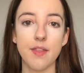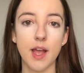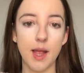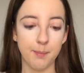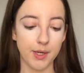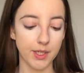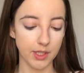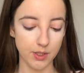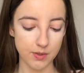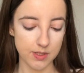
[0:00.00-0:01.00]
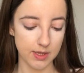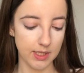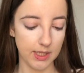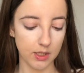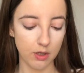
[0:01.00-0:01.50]
that, I'm going to use
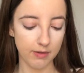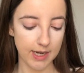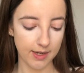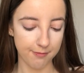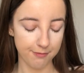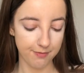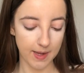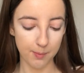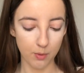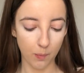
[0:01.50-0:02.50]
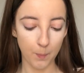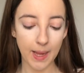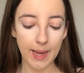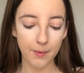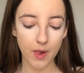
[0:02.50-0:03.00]
the L'Oreal Infallible
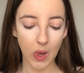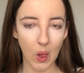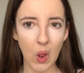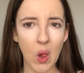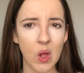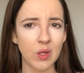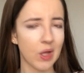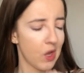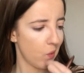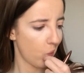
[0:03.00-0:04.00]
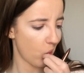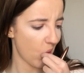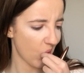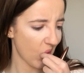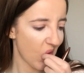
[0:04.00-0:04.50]
Powder. Oh, I don't know.
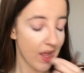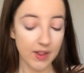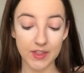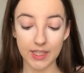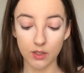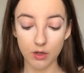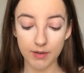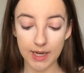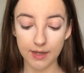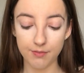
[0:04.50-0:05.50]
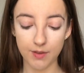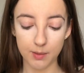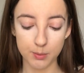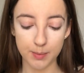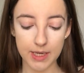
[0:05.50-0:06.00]
The L'Oreal
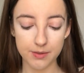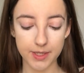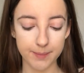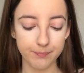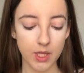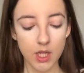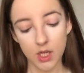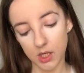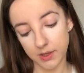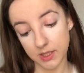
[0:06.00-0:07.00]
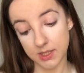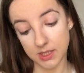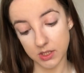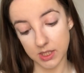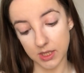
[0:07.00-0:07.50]
Infallible Powder, and this
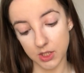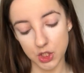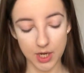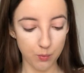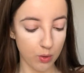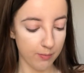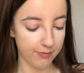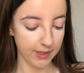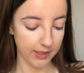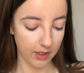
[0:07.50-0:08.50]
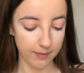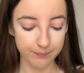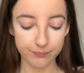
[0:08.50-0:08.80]
is in the shade Warm Vanilla.